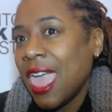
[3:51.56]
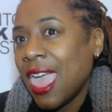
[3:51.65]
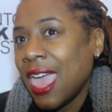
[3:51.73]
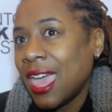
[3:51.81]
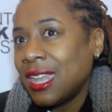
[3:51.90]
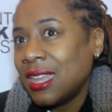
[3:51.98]

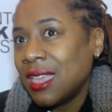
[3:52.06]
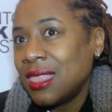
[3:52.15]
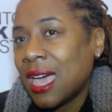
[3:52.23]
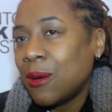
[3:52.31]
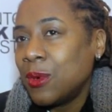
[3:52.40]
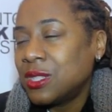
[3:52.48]
And
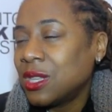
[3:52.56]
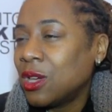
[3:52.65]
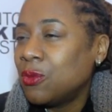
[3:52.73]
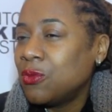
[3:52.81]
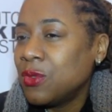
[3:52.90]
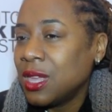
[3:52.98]
that was
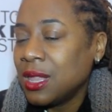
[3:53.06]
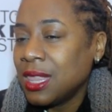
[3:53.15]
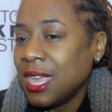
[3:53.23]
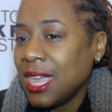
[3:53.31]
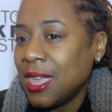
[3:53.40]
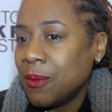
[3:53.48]
a
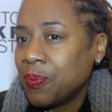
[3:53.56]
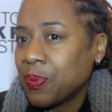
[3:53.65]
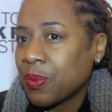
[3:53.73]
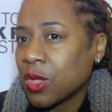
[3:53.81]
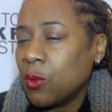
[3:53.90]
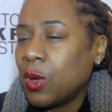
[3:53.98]
really
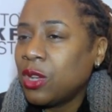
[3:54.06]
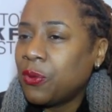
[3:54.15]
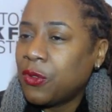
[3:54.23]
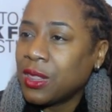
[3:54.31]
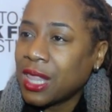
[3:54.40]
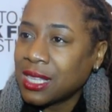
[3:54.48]

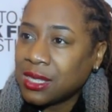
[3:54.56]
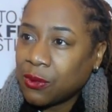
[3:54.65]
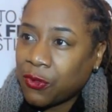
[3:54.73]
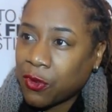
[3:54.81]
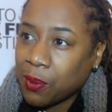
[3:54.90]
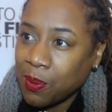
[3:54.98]
wonderful
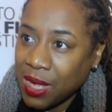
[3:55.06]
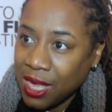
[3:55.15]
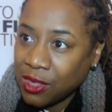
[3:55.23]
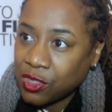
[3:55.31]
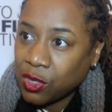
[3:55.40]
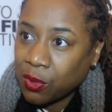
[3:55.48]
lesson for
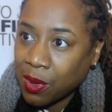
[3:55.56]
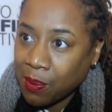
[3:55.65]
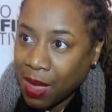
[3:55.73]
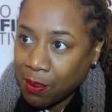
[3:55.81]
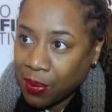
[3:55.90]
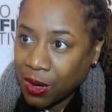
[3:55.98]
me to
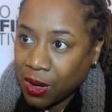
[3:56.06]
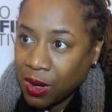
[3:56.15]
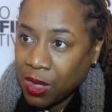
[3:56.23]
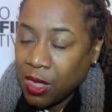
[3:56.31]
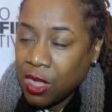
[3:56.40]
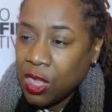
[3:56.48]
remember,
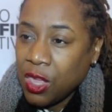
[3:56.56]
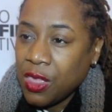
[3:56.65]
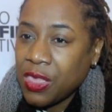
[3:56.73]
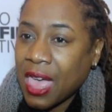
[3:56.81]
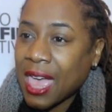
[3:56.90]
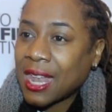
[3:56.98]

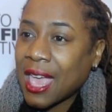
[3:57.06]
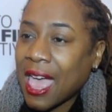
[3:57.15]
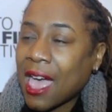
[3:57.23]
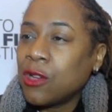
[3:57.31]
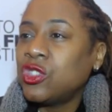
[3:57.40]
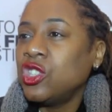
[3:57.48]
that
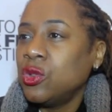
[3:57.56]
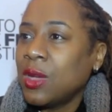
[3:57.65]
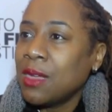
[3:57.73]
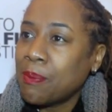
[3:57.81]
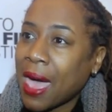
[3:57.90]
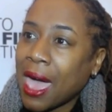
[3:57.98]
how do you
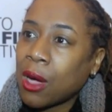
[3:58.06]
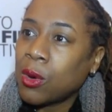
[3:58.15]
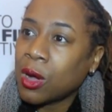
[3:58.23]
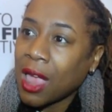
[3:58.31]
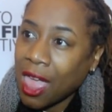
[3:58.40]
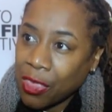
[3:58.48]

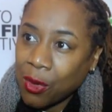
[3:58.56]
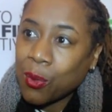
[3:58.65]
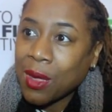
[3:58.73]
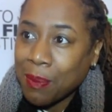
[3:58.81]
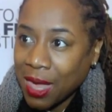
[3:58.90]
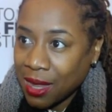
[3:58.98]
empower other
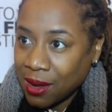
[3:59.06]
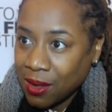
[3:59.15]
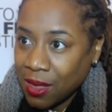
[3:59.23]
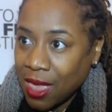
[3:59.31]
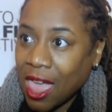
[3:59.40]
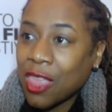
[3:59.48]
women
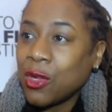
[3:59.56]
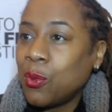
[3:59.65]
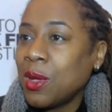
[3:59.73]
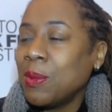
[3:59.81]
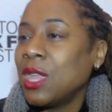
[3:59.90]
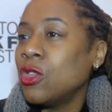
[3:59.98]

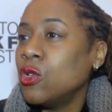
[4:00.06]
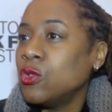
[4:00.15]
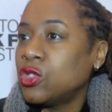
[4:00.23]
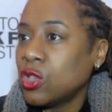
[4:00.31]
who